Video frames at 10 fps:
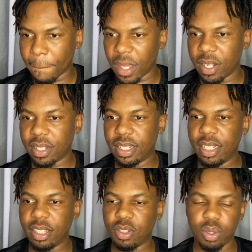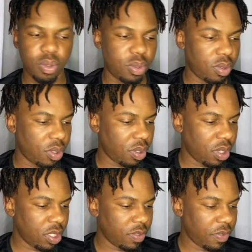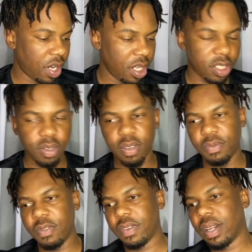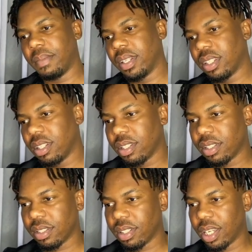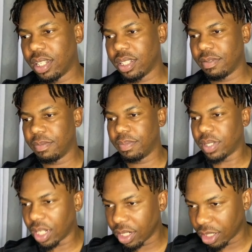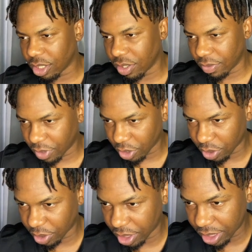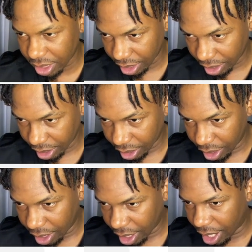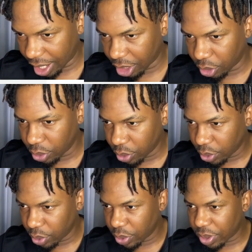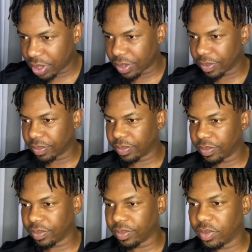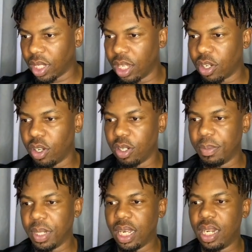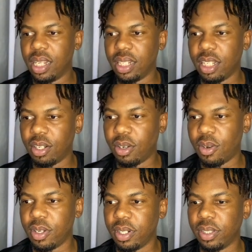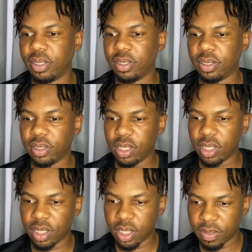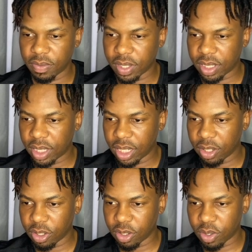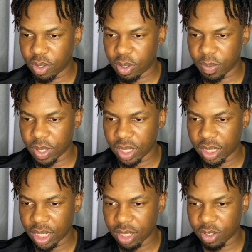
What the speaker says: You understand? So as far as looking for fundamentals, guys, I've done 1,000 videos on this. I use the economic calendar on investing.com. You understand?